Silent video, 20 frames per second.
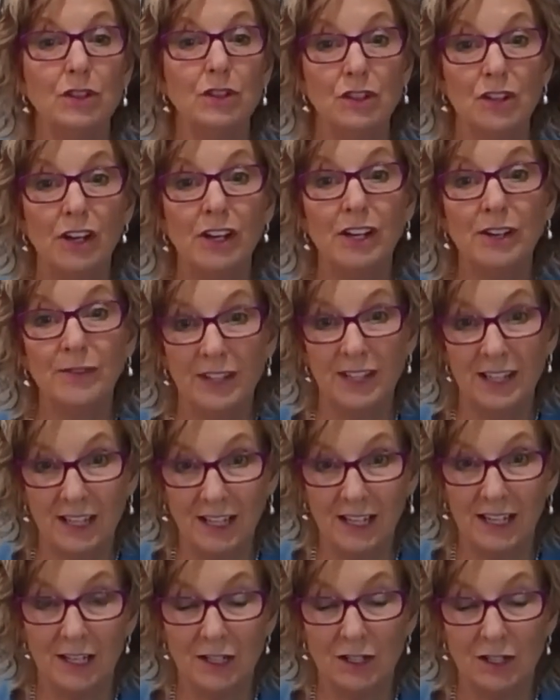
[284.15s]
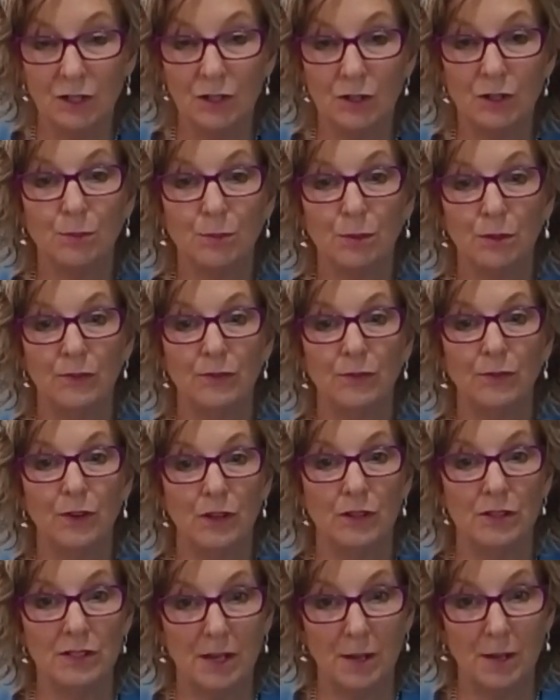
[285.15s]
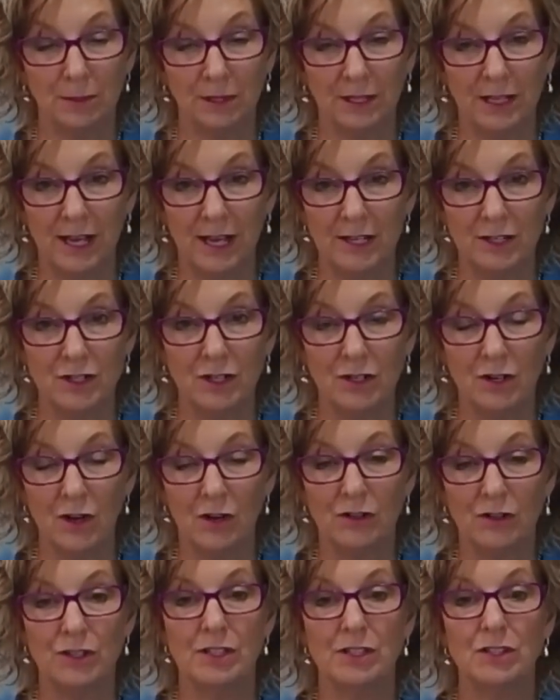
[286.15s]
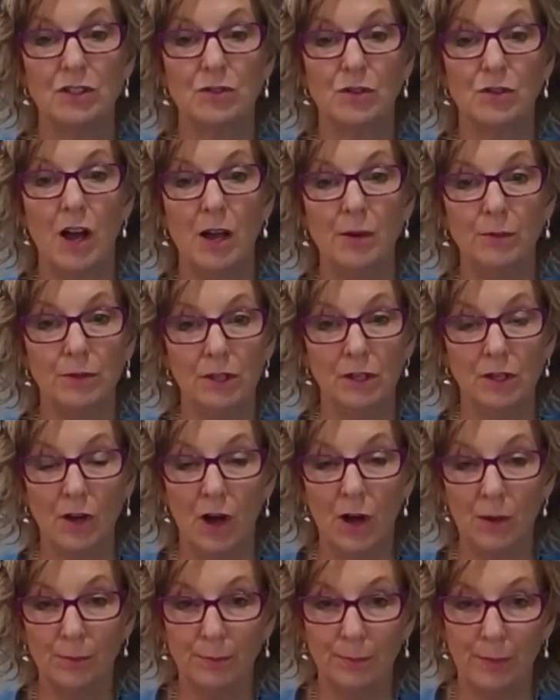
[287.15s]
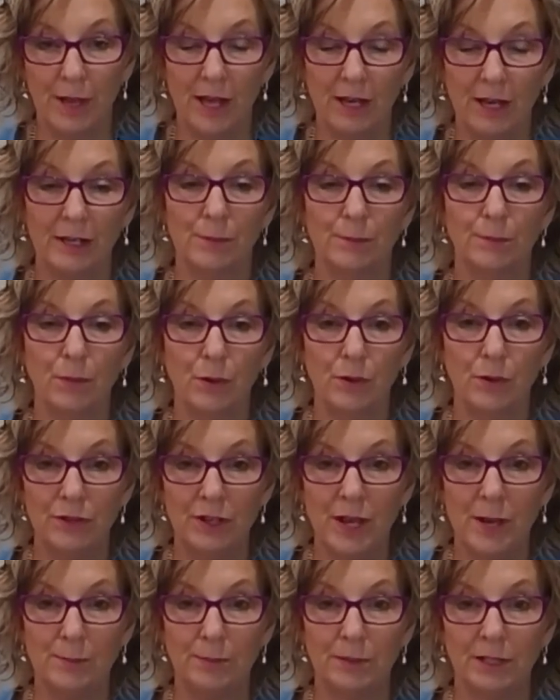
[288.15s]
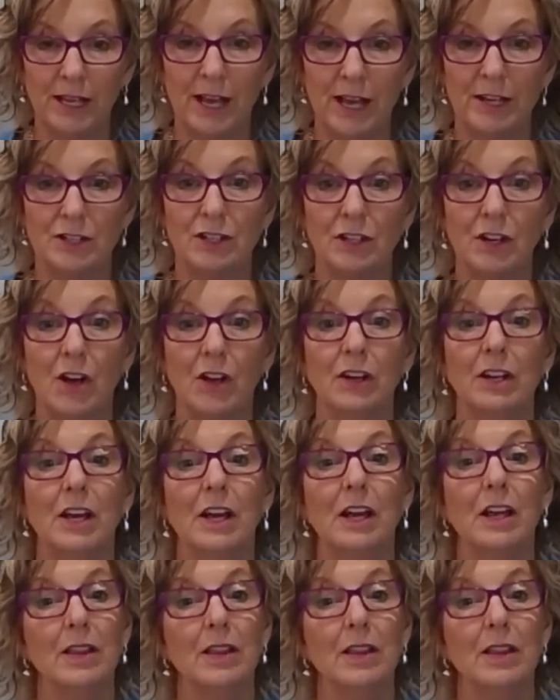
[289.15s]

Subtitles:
You don't even need to put a first application on. Just dry it with a cotton pellet, put the application on.